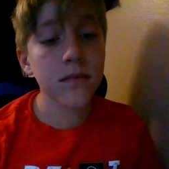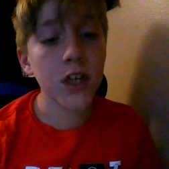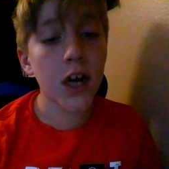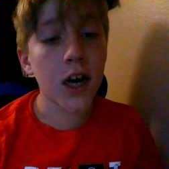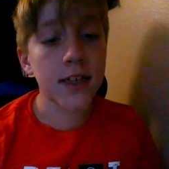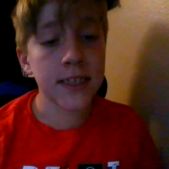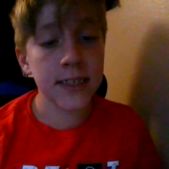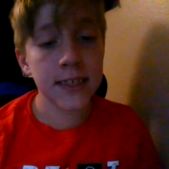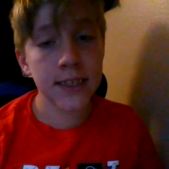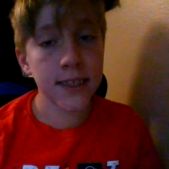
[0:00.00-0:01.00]
uh, to
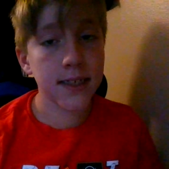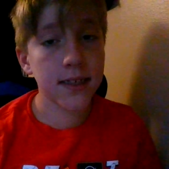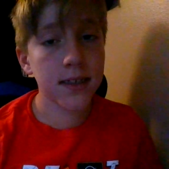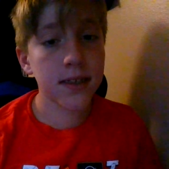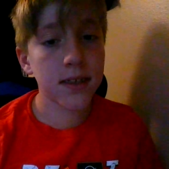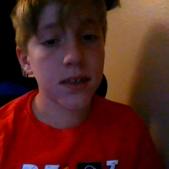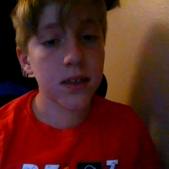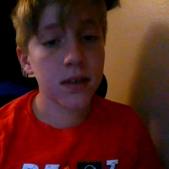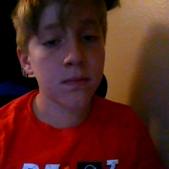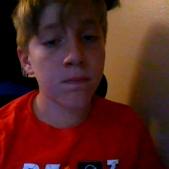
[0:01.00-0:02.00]
see.
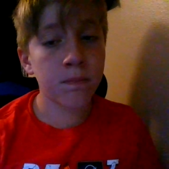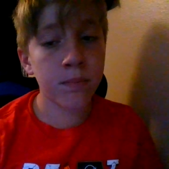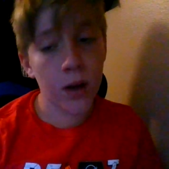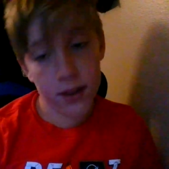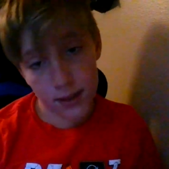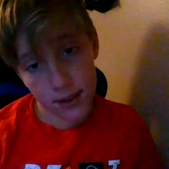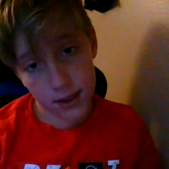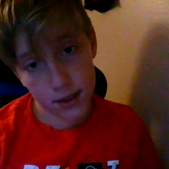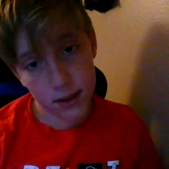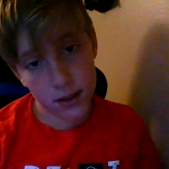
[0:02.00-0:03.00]

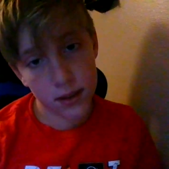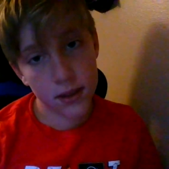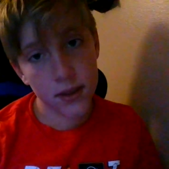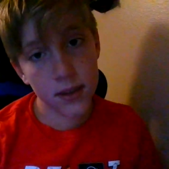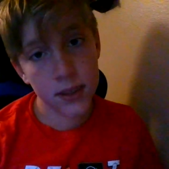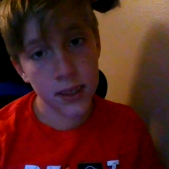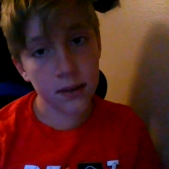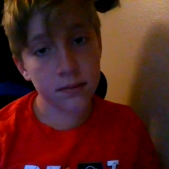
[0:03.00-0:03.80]
But yeah.